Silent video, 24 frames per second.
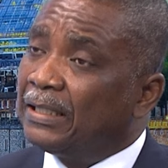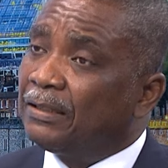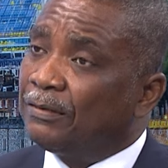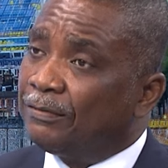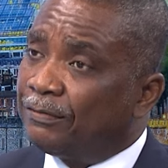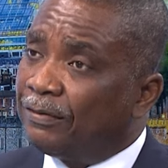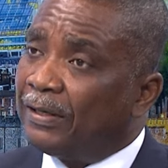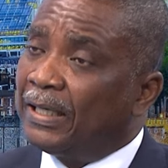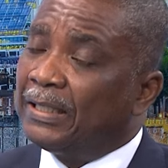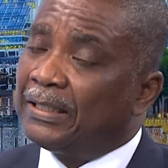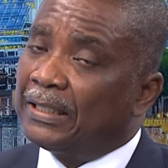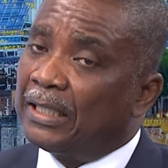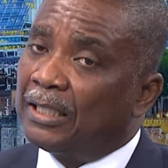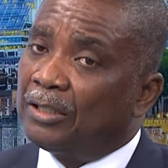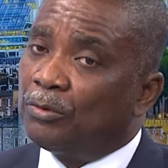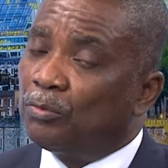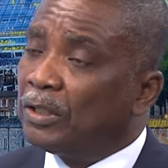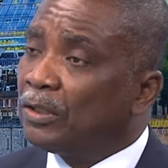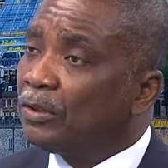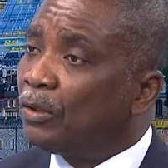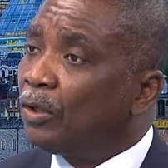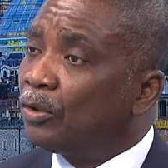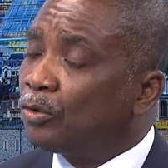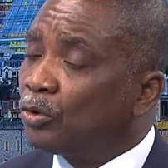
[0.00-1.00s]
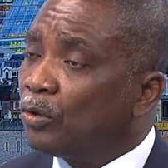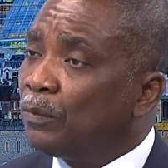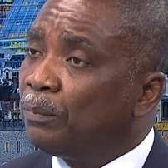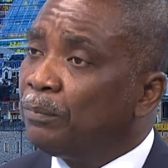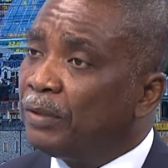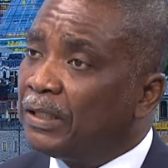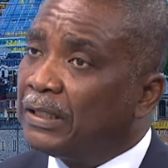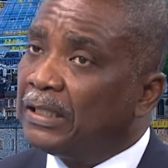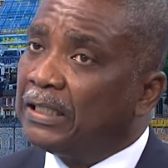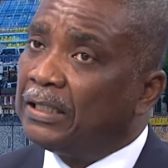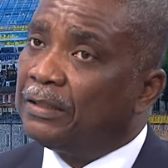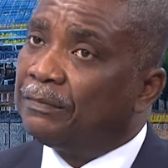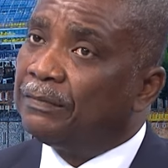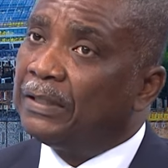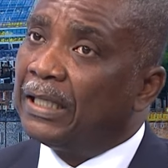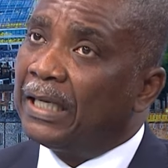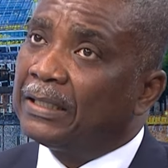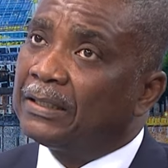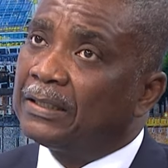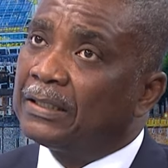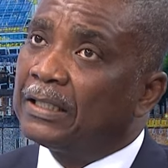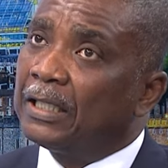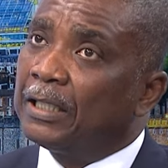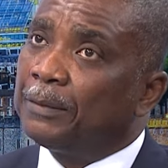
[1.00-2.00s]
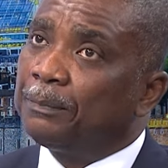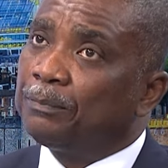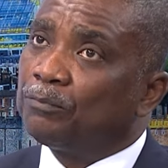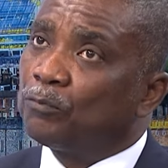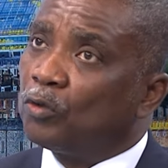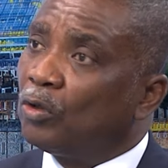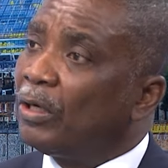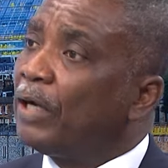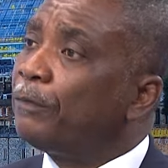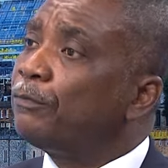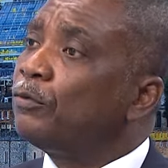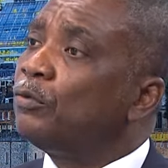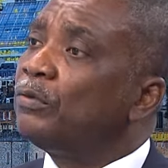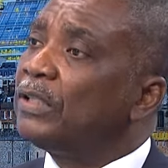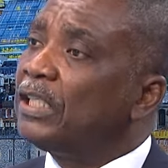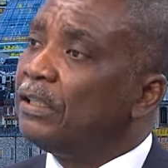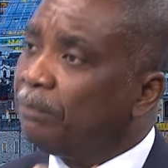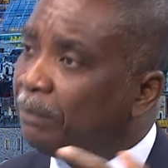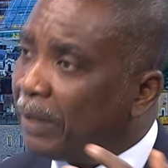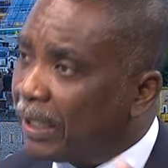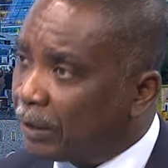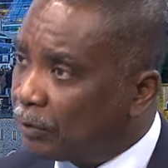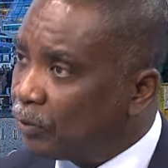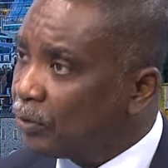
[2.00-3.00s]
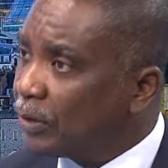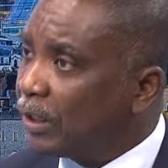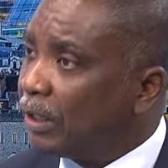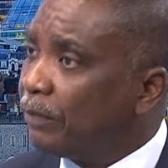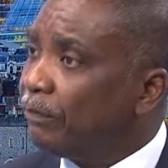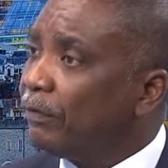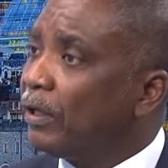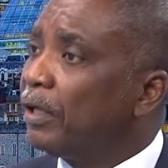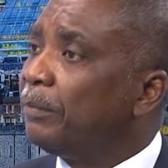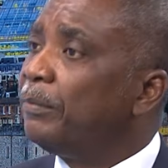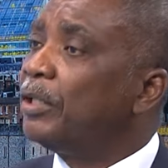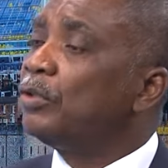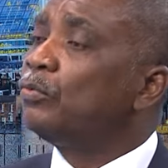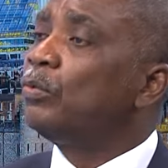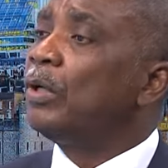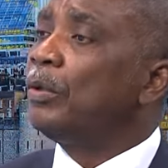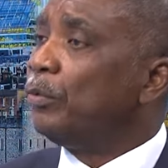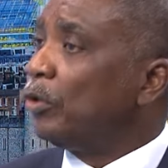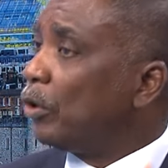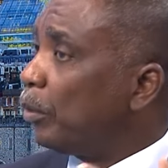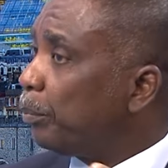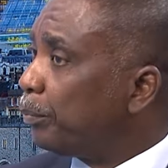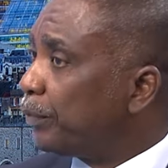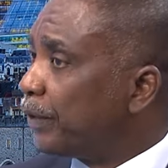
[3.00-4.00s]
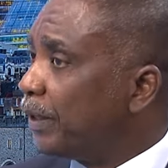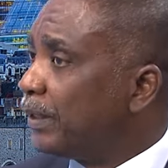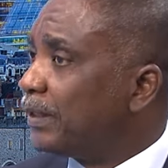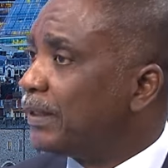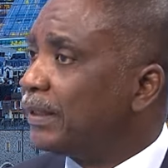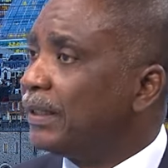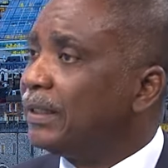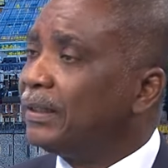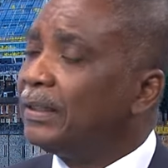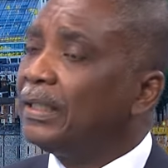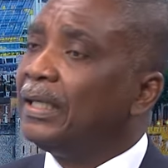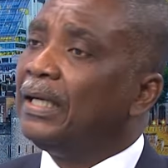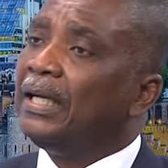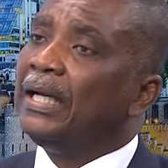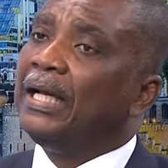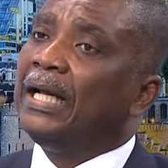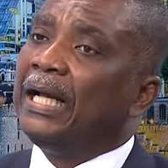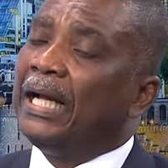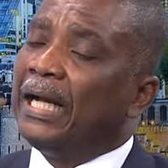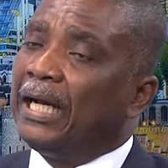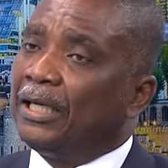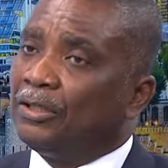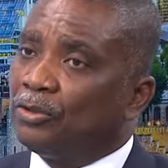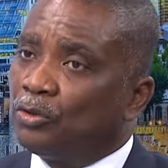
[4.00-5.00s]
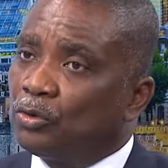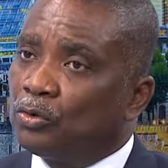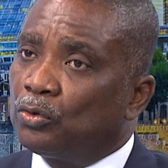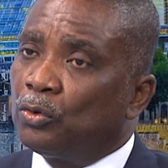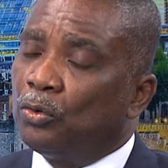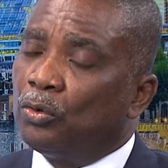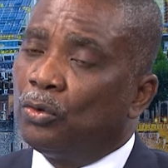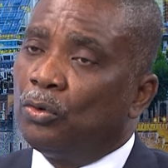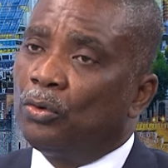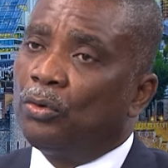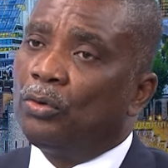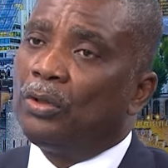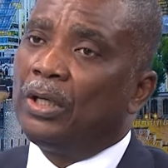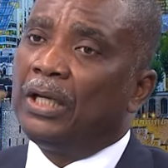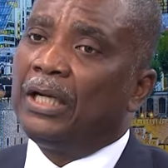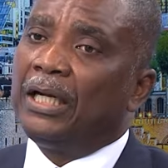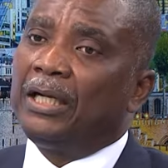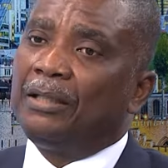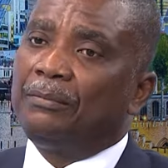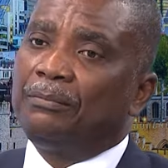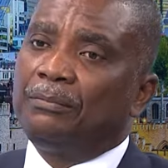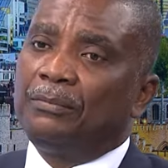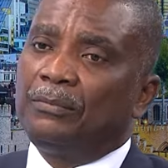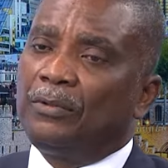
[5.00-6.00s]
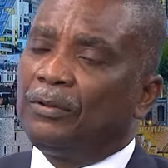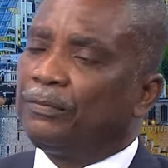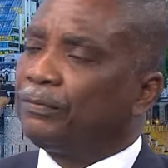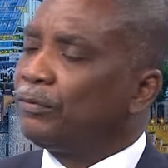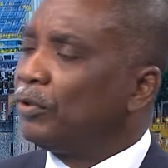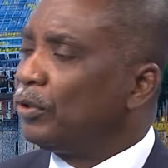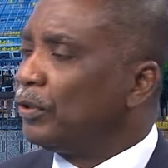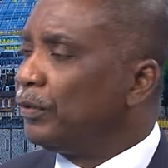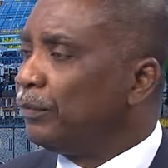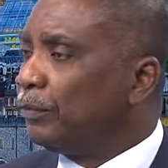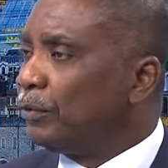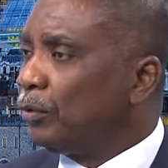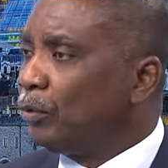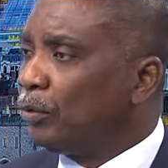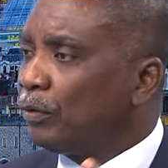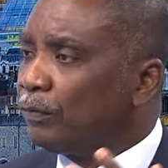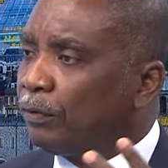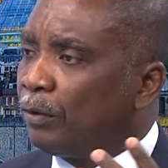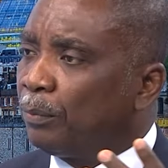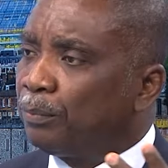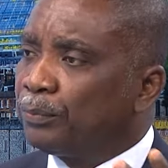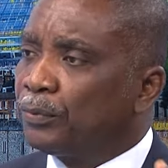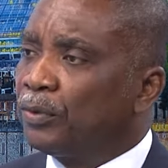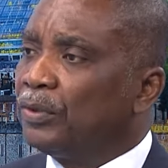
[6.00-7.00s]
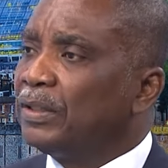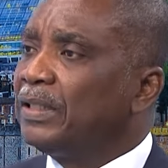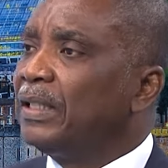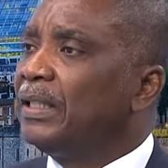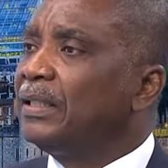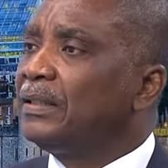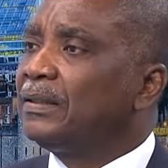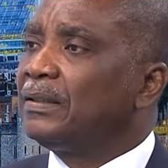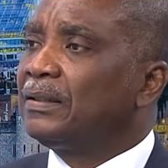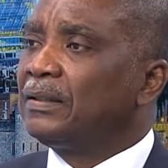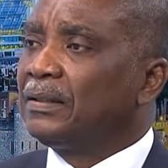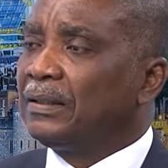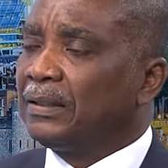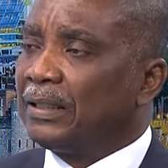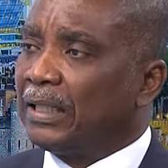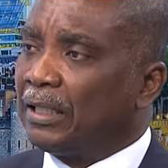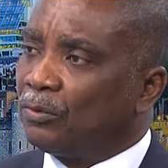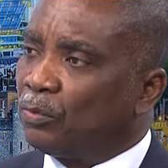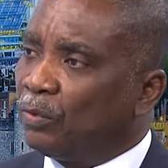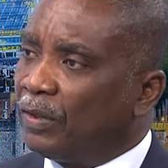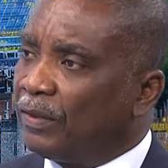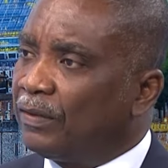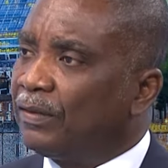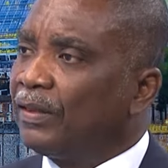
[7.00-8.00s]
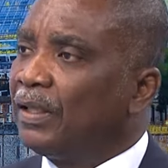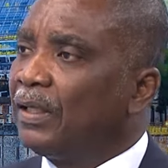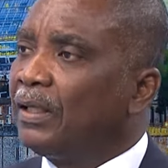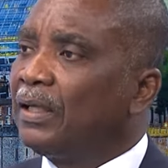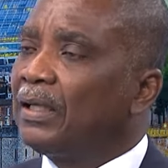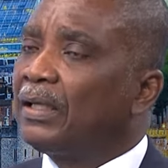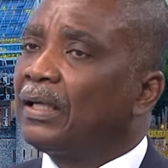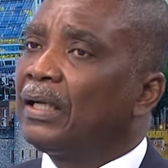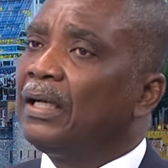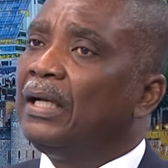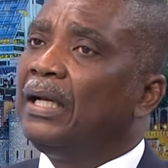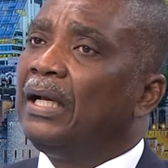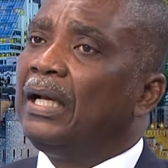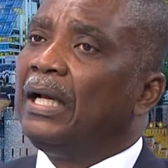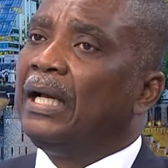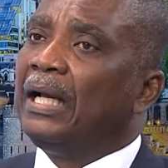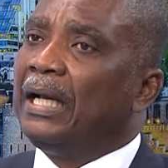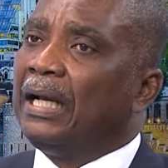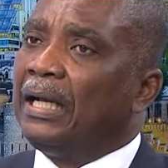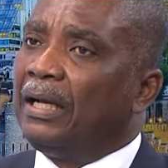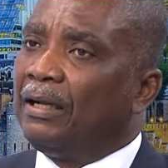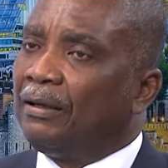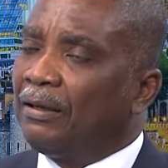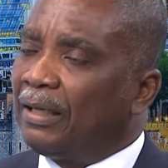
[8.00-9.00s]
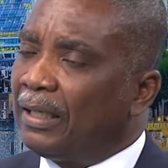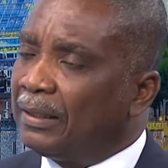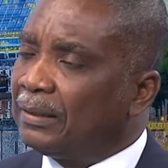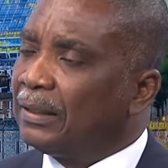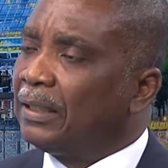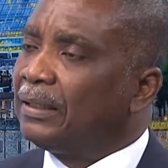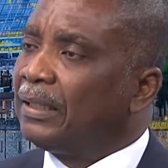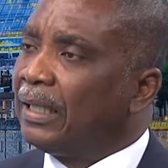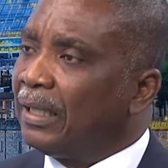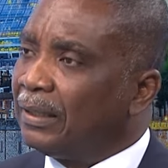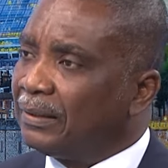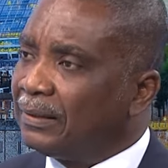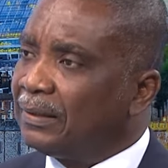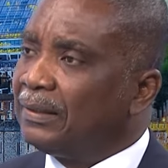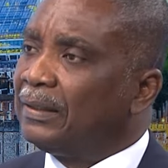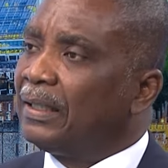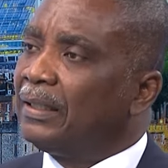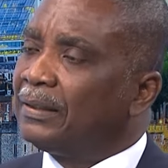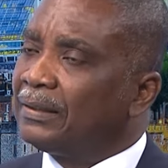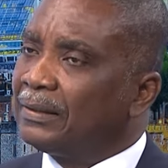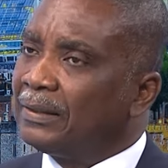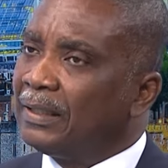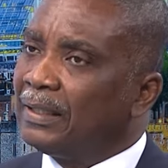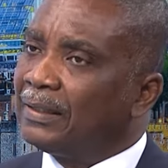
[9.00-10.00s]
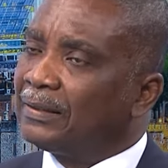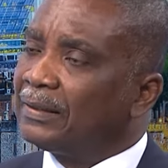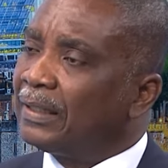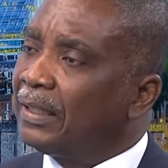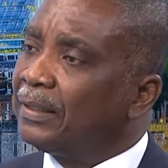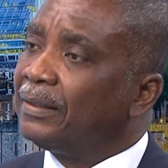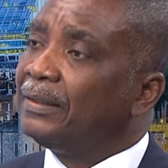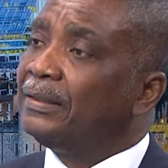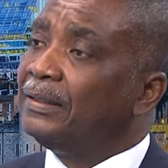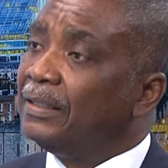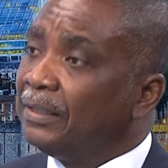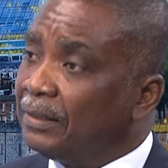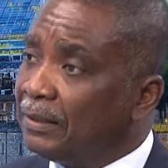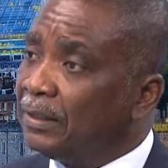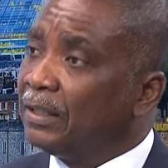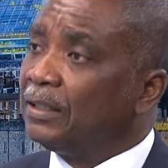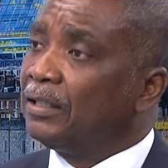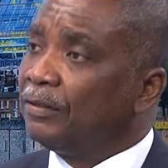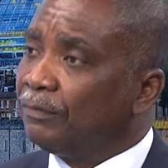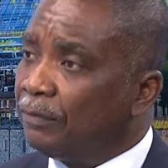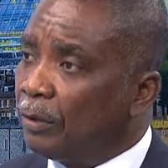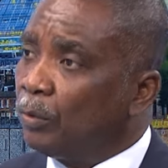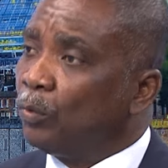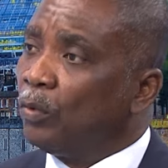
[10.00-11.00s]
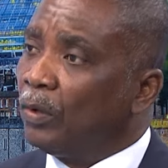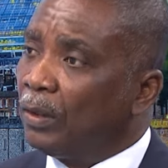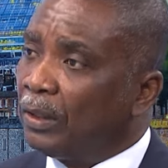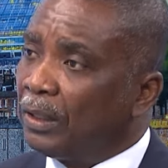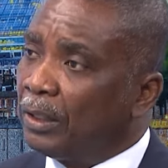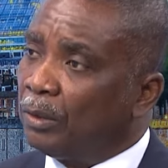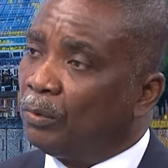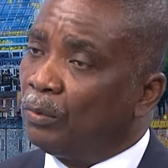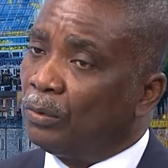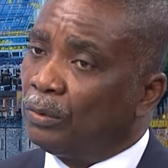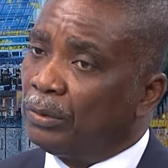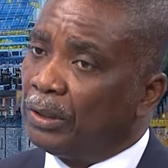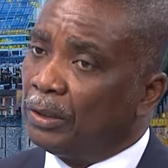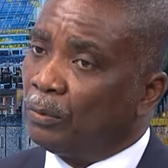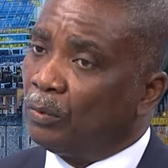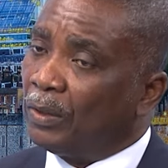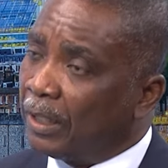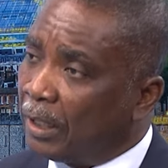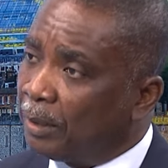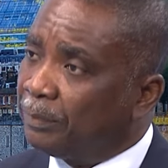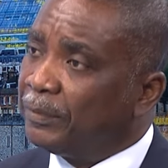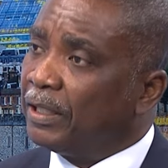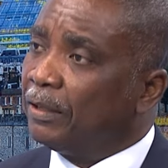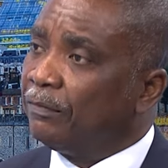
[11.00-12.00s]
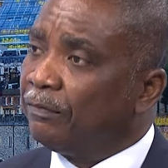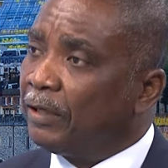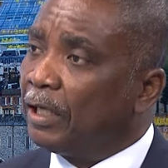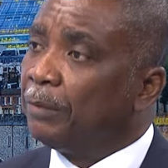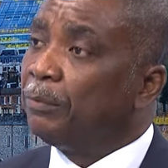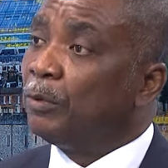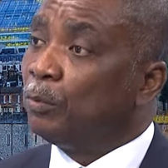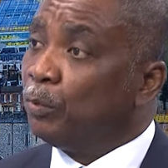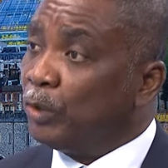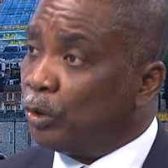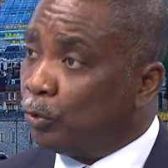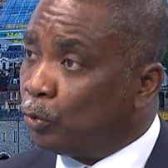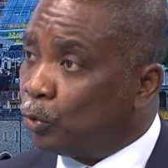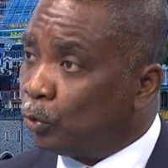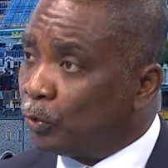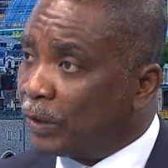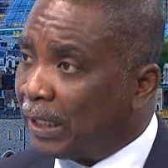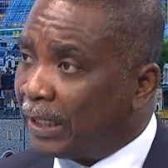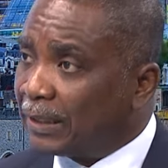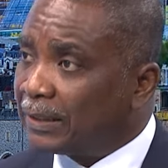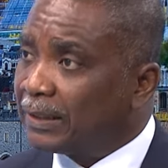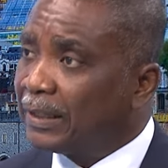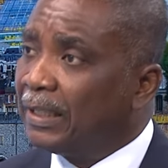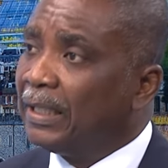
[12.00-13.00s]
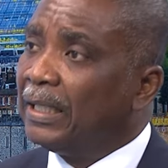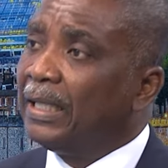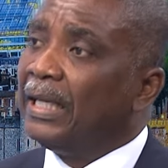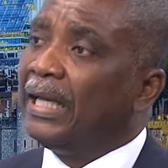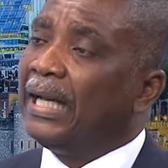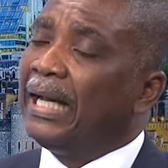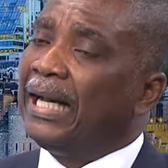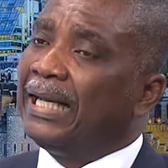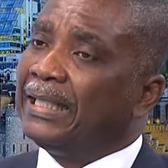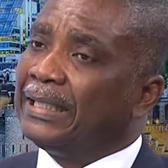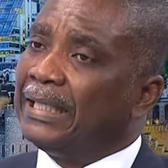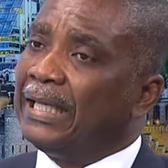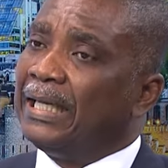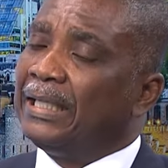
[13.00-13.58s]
then finally, we also believe that we have to give back to the environment where we operate in. And so, of course, if you look for projects that we think under the CSR initiative, it will help the environment, we do that. And